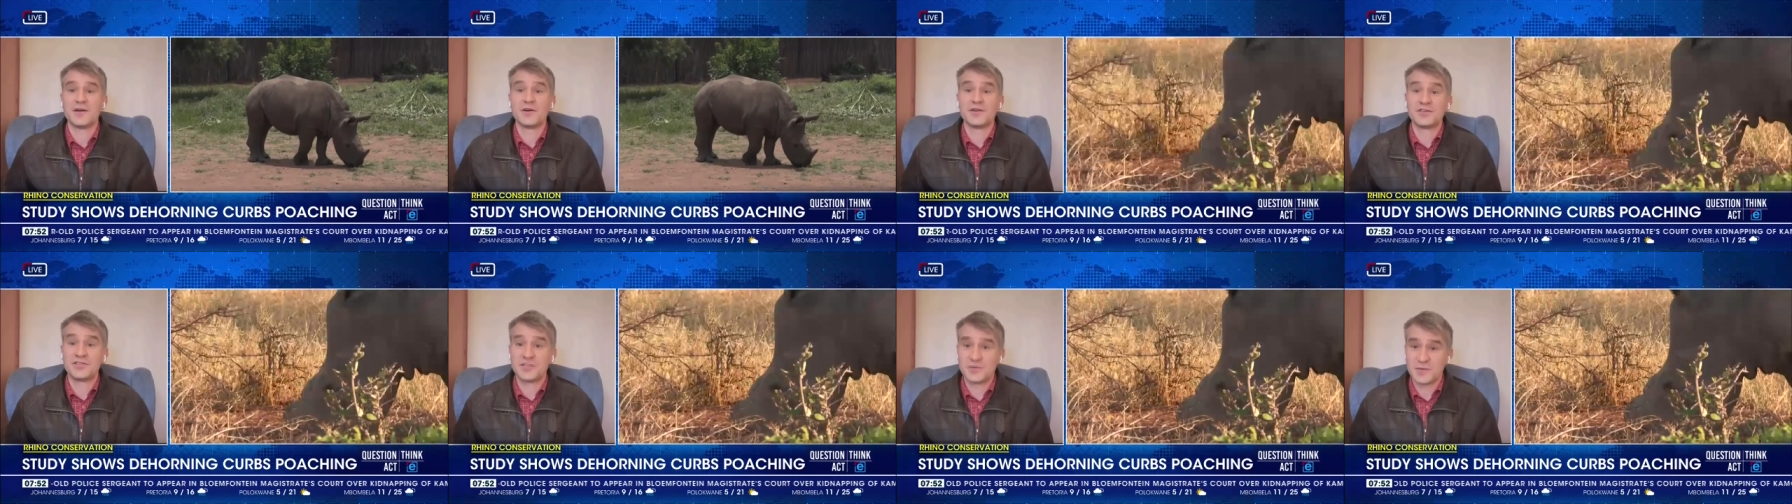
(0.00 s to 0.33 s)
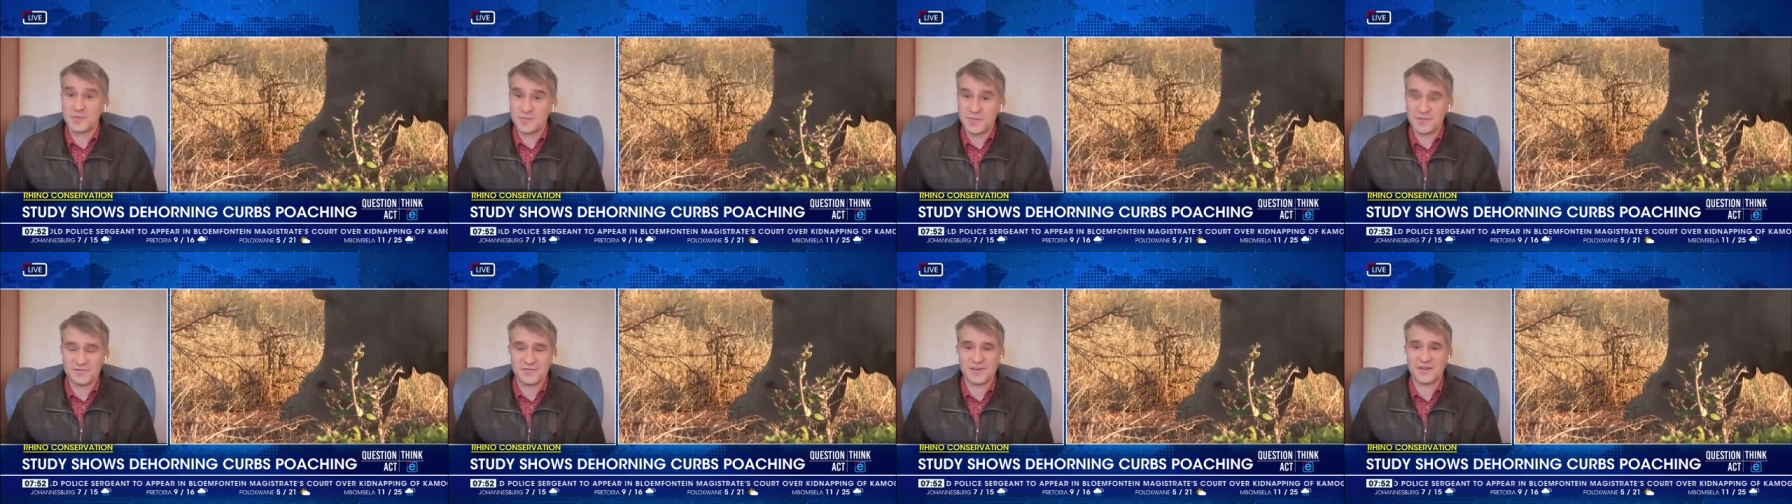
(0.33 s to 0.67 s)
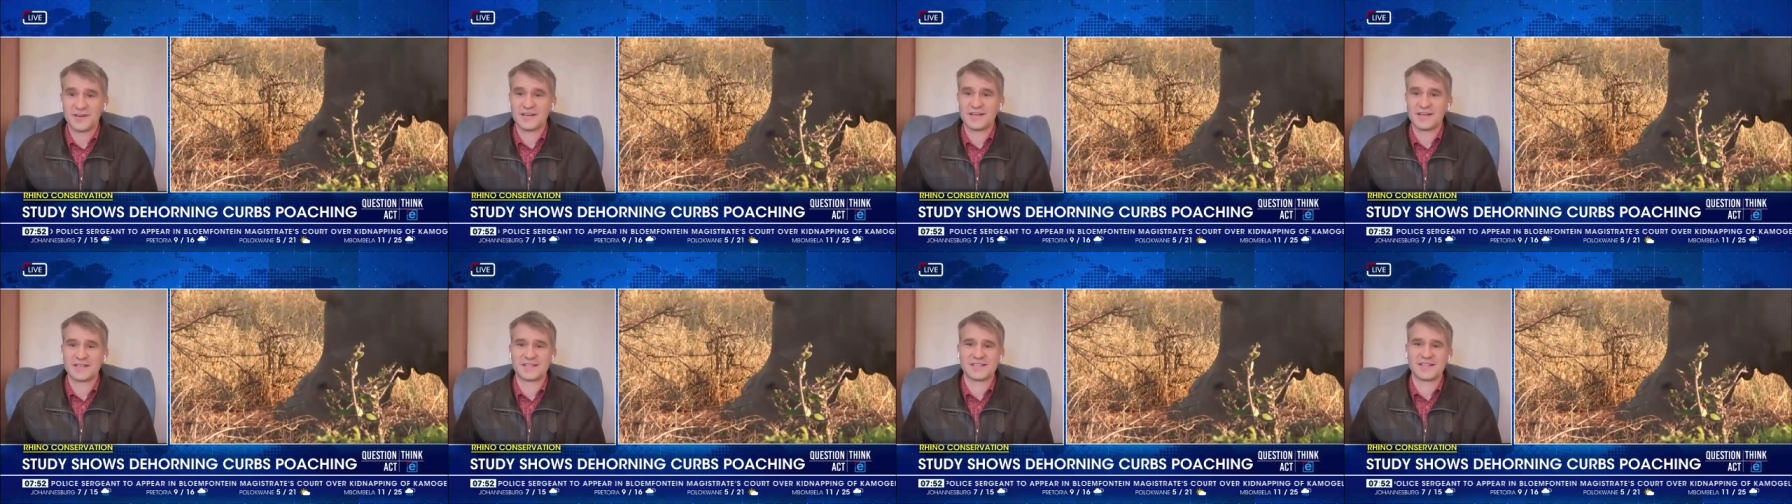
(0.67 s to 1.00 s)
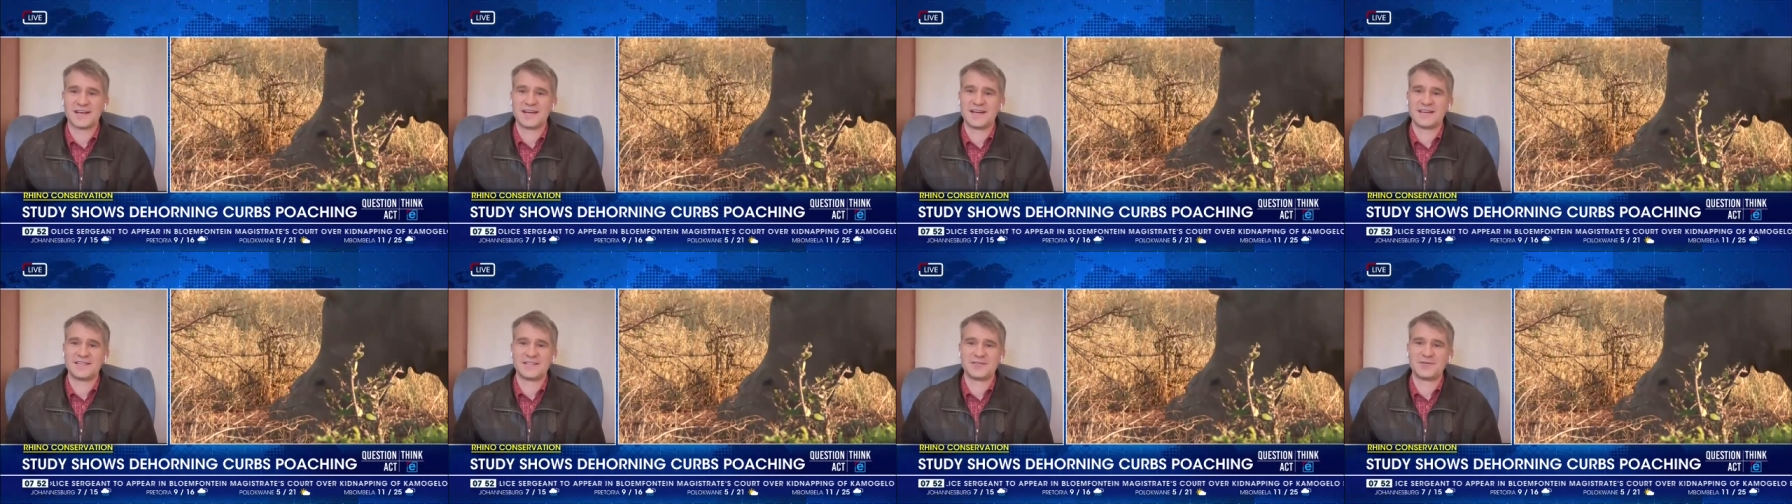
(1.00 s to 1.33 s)
I know she would be very
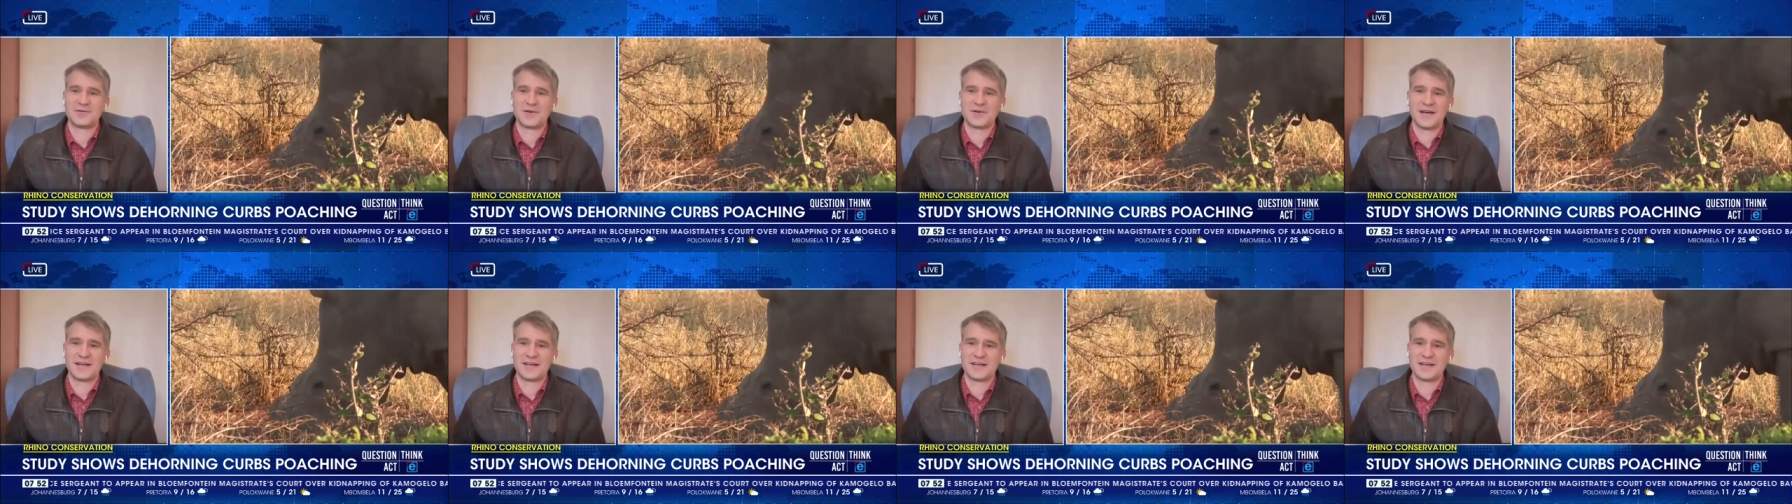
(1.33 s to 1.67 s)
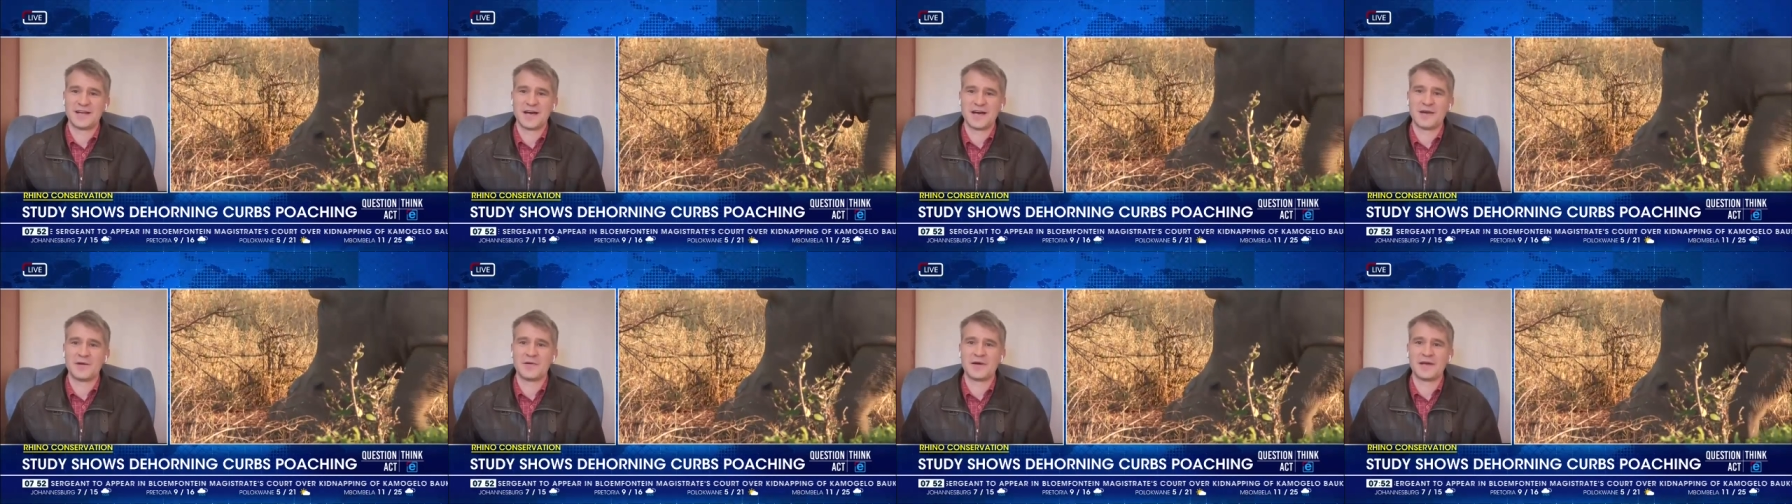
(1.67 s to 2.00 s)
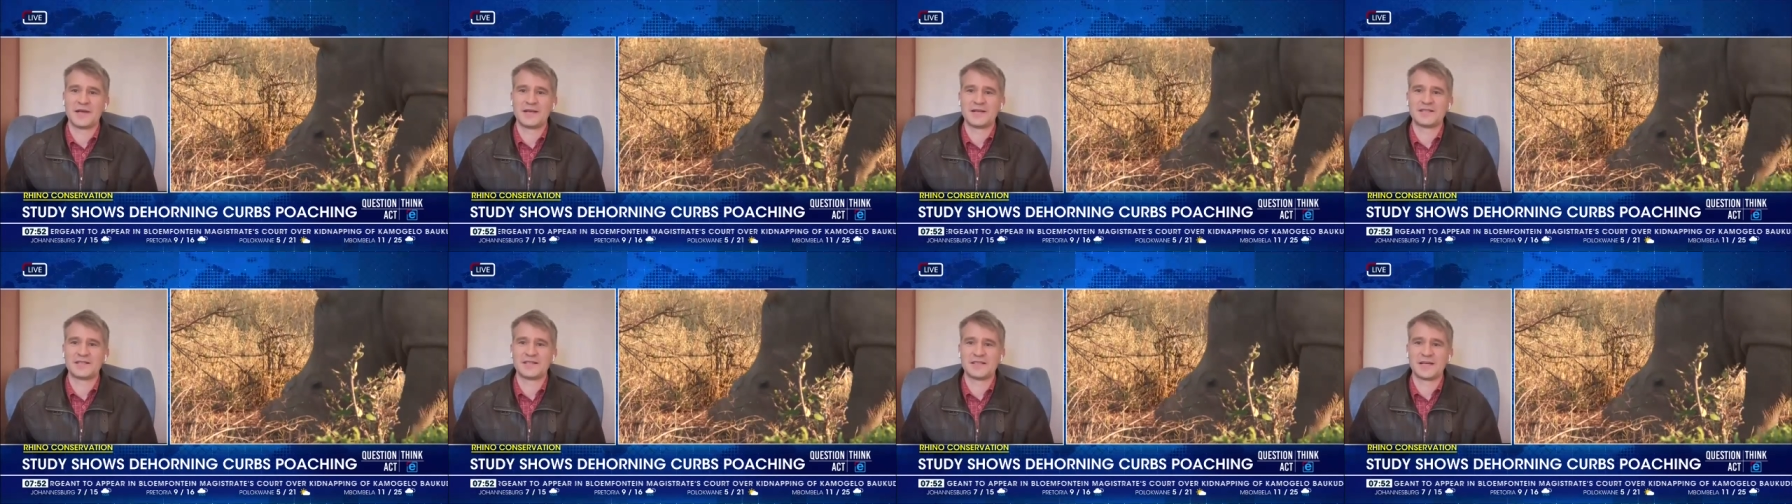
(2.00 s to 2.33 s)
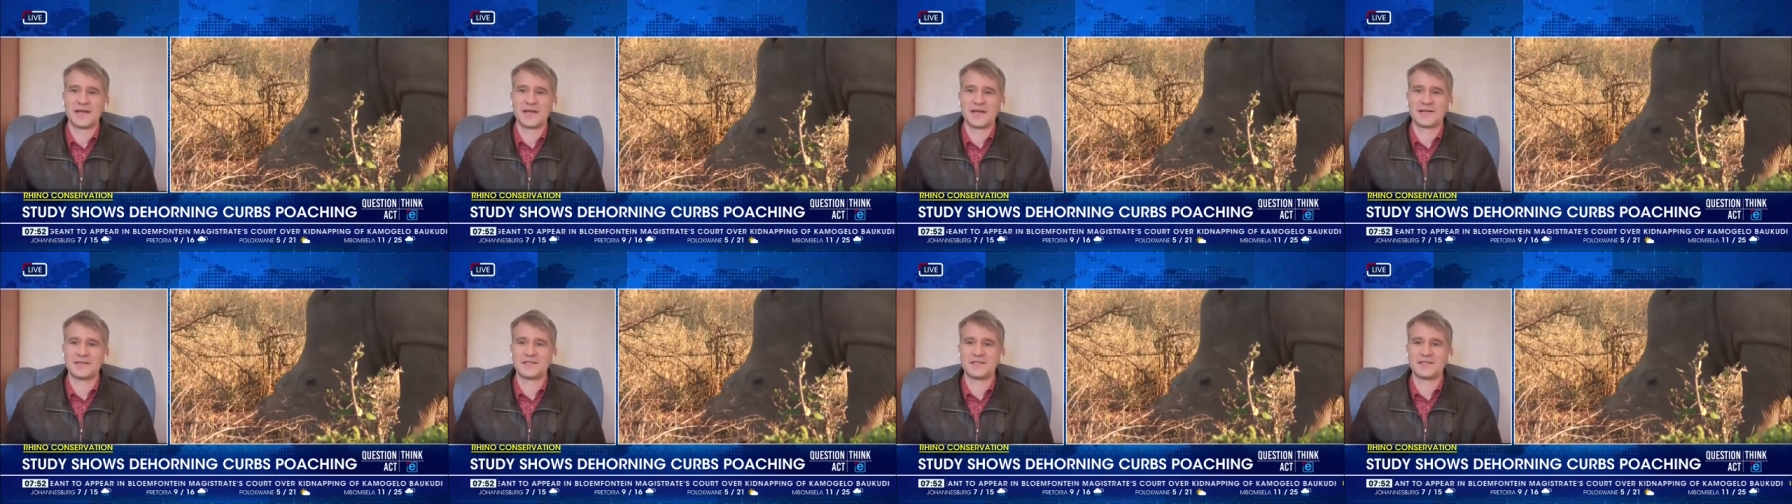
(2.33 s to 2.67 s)
excited right now
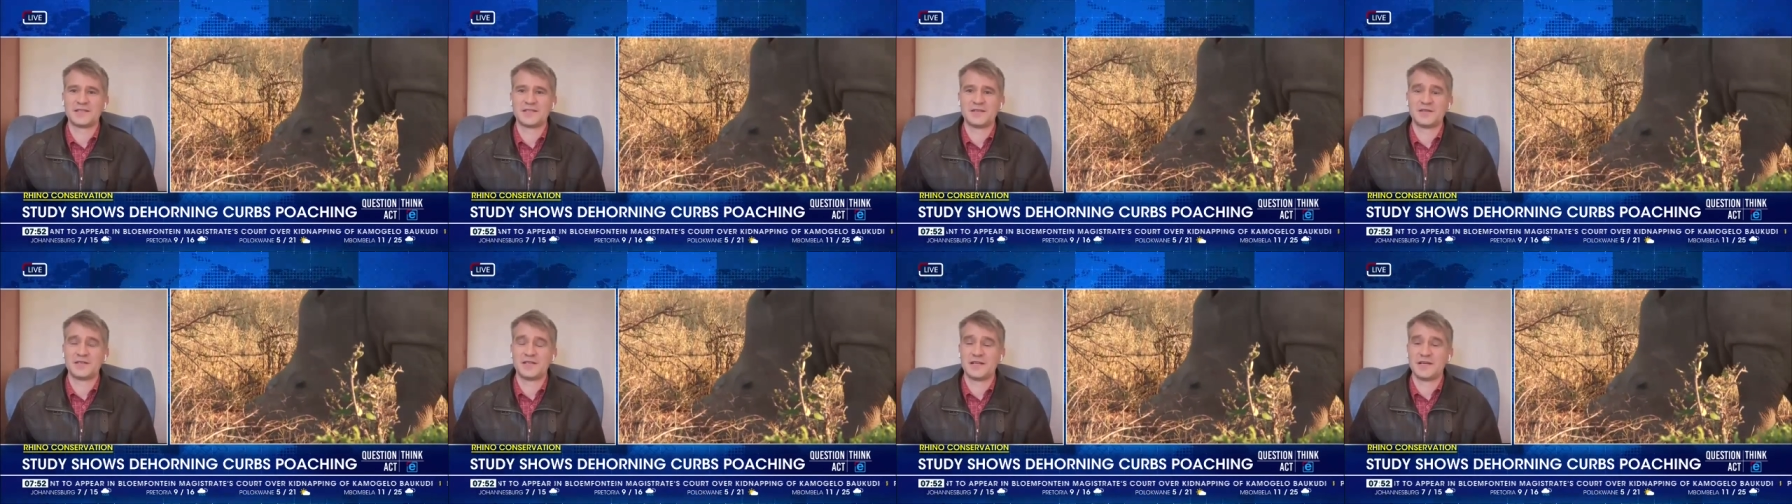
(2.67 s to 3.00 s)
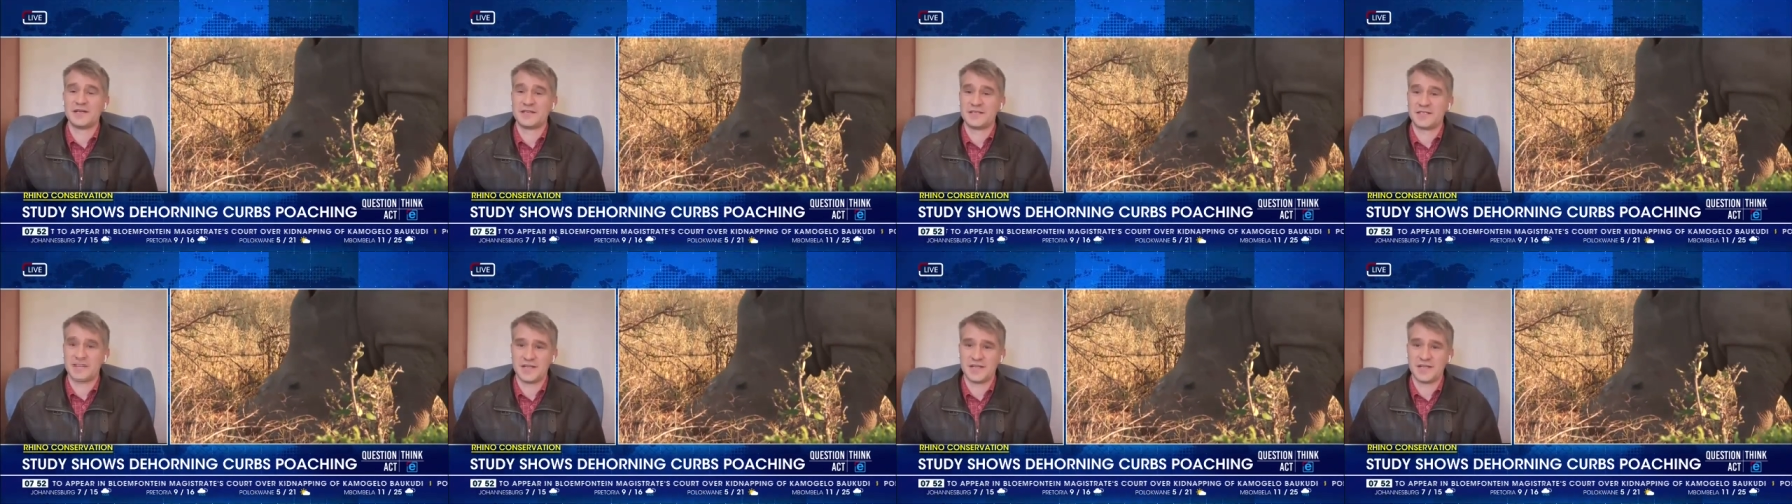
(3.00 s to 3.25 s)
at, at the mm.